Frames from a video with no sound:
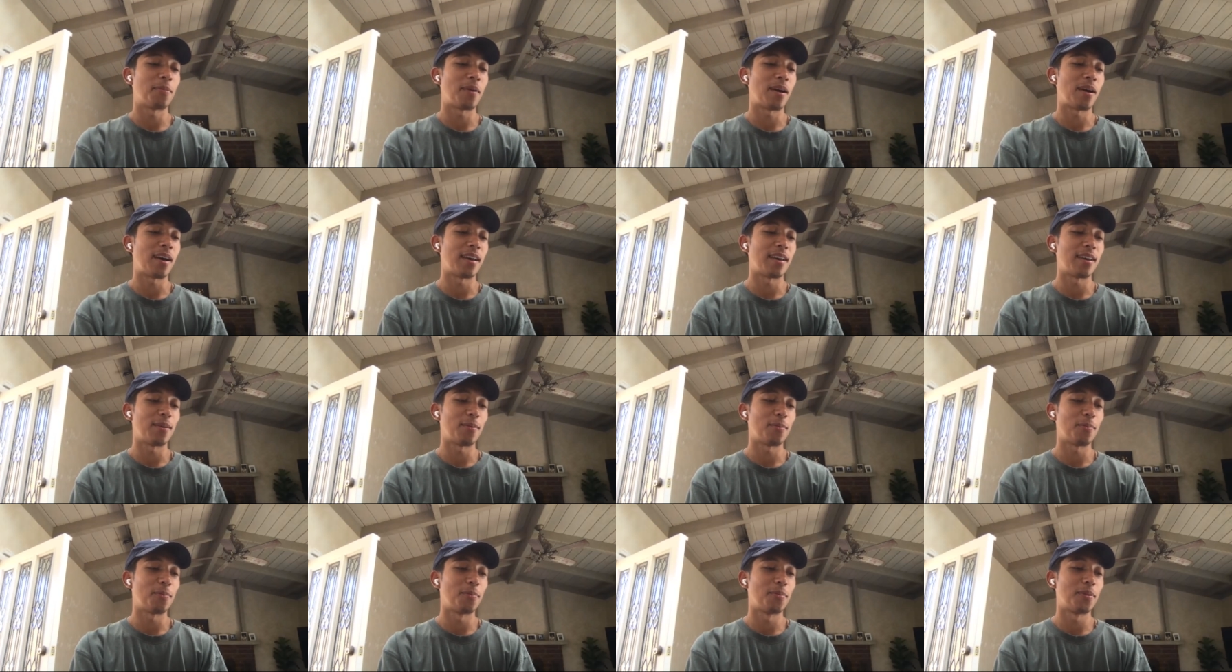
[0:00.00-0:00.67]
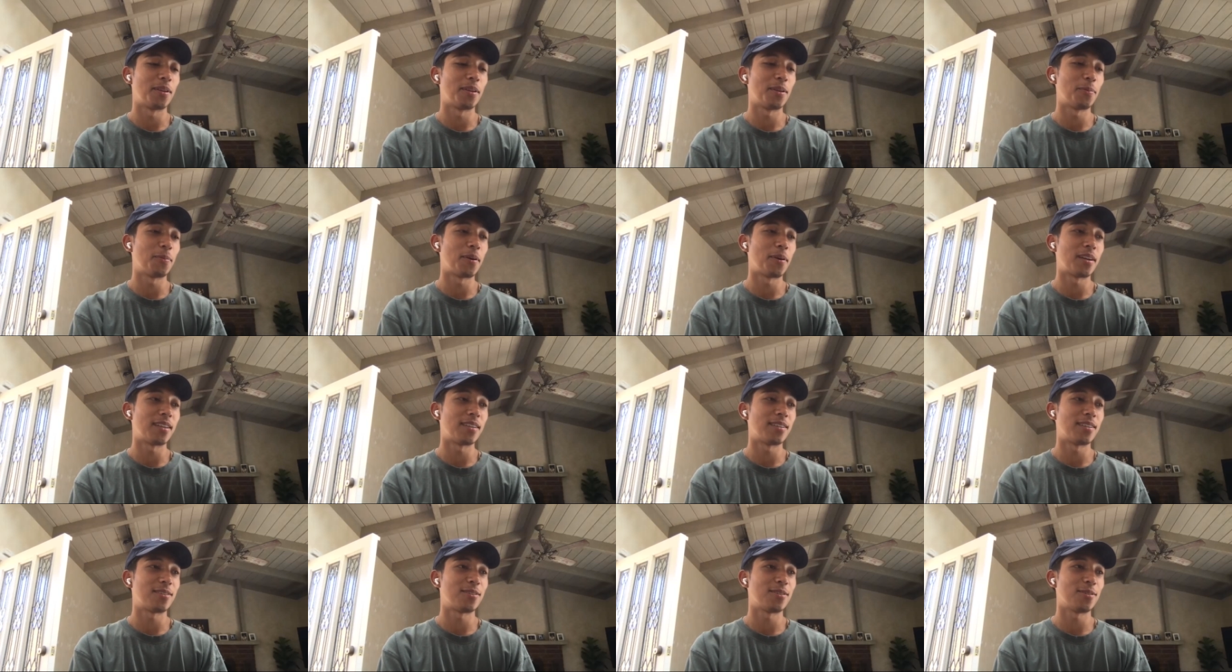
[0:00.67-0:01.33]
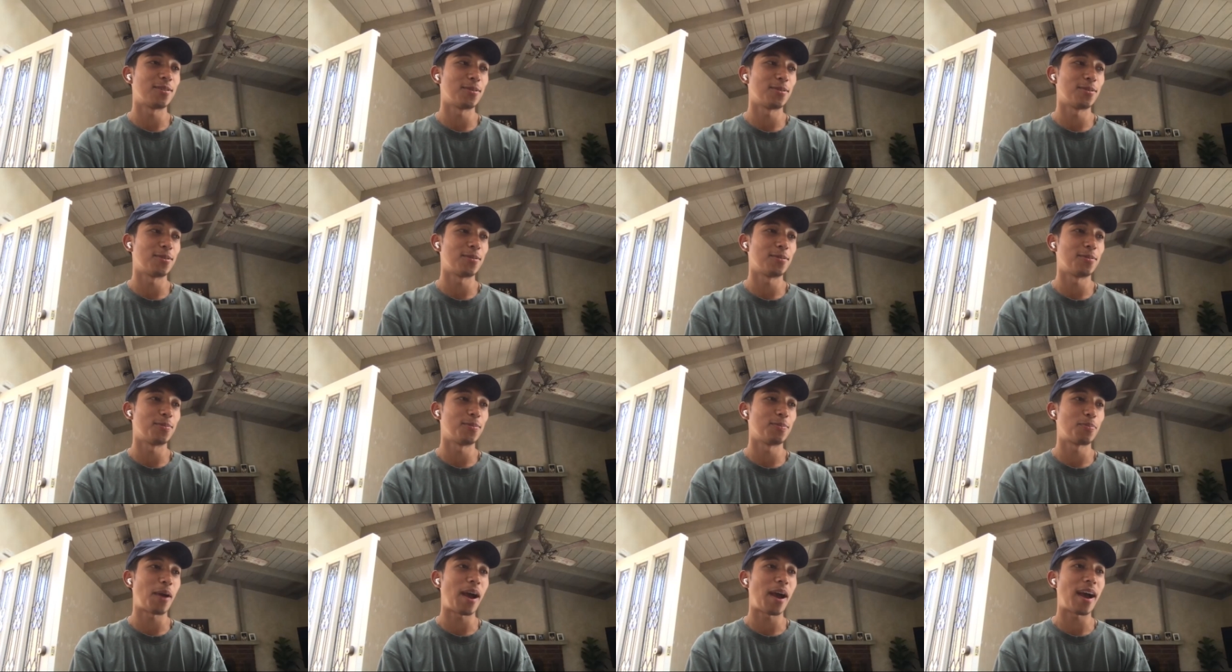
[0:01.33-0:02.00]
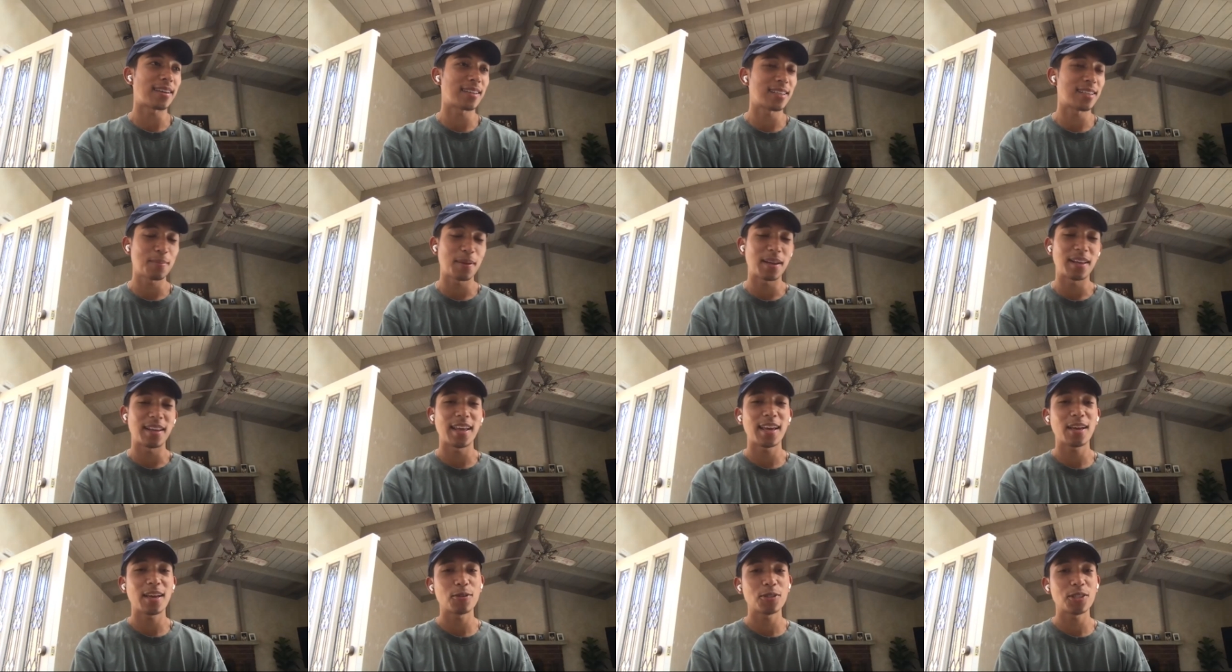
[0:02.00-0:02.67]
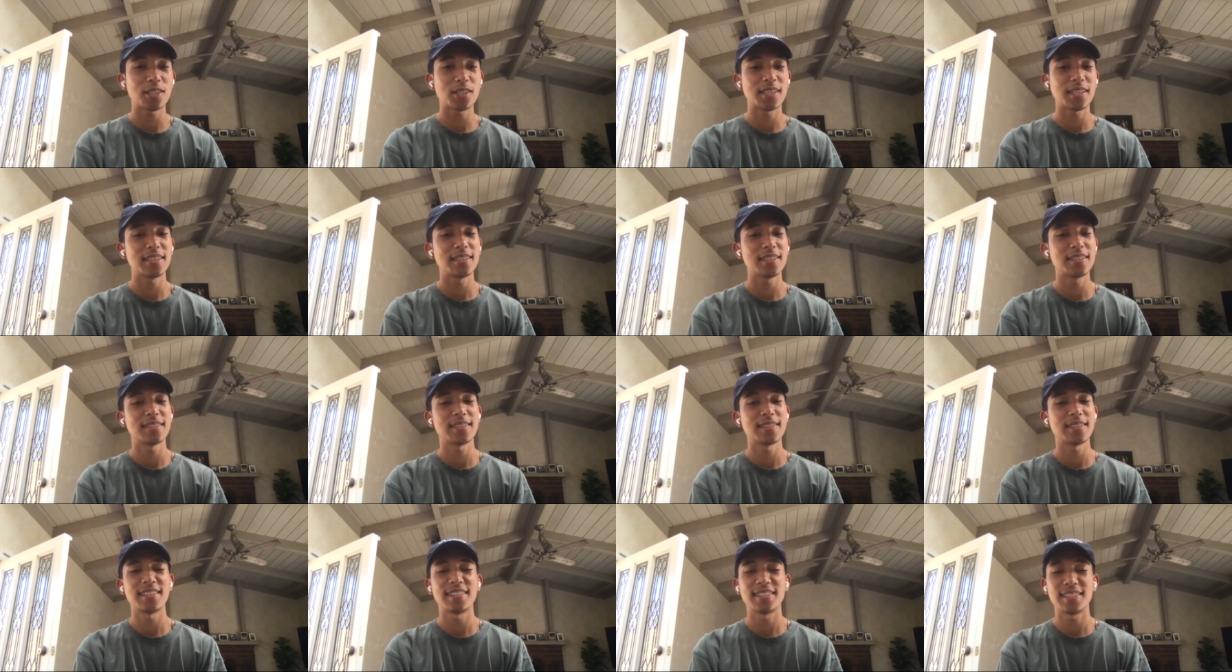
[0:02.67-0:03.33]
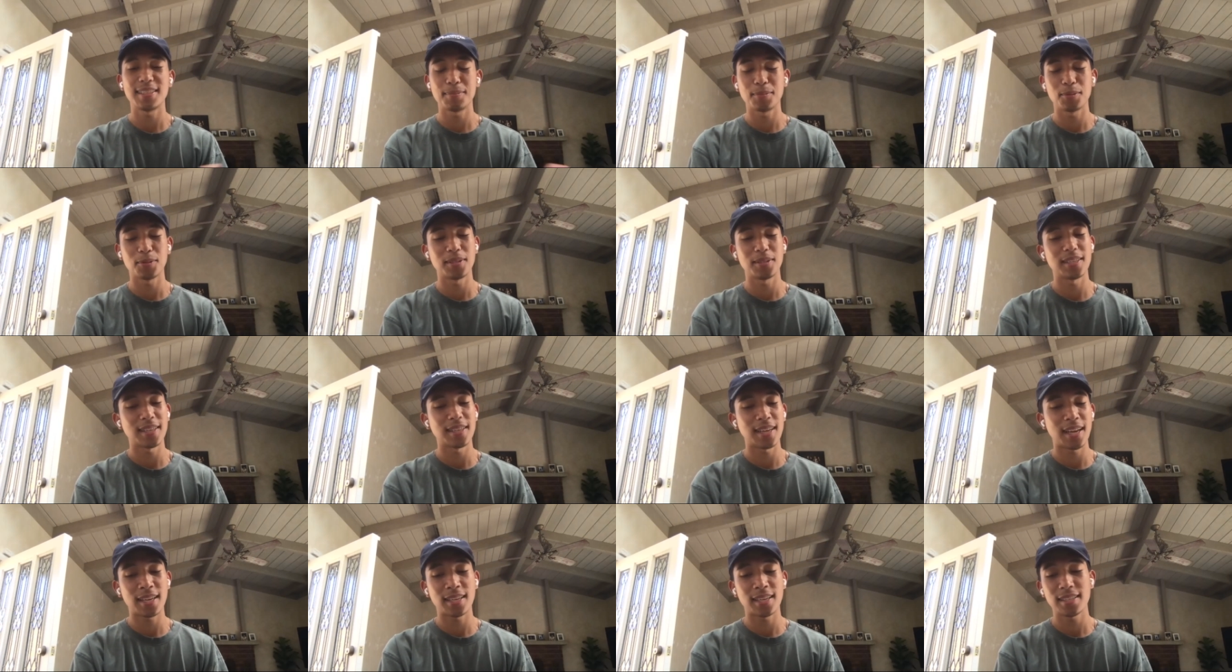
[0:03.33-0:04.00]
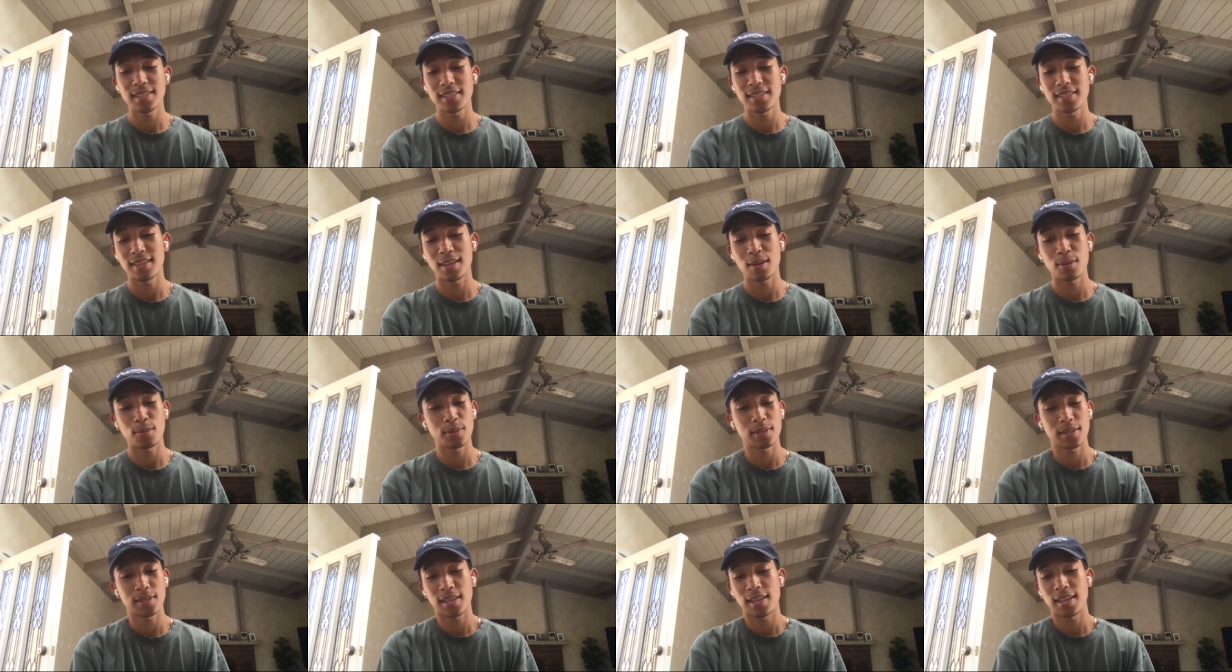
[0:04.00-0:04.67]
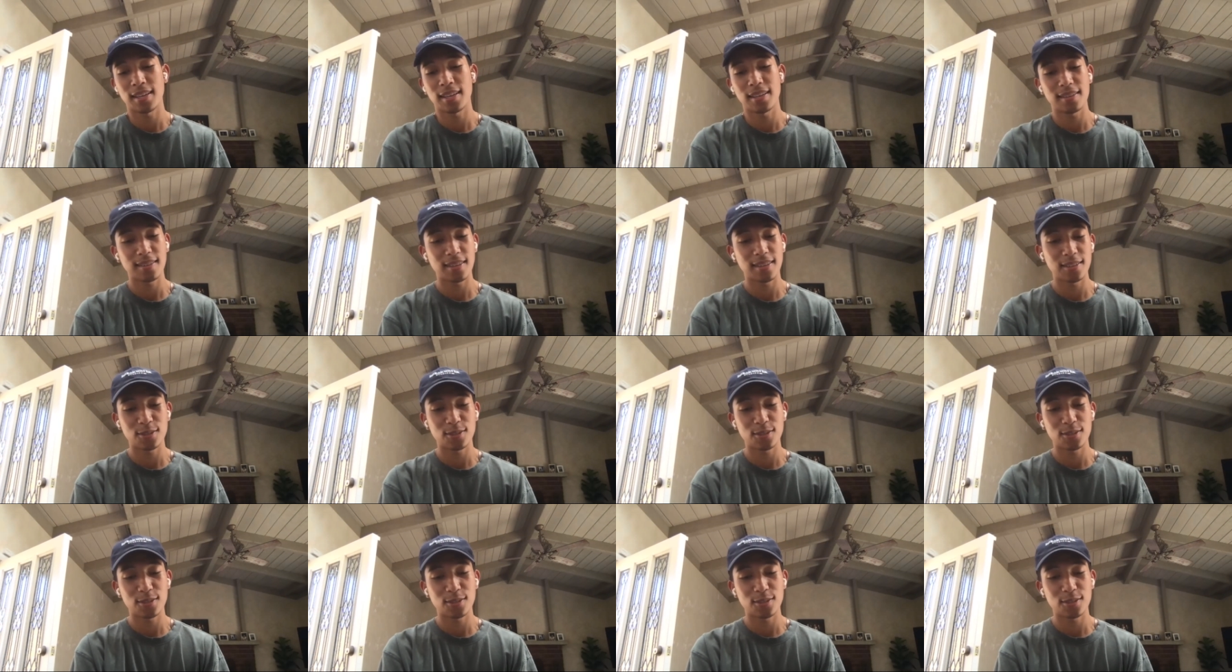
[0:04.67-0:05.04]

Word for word: I really wanted to practice my language skills, and he seemed really nice. And I was like,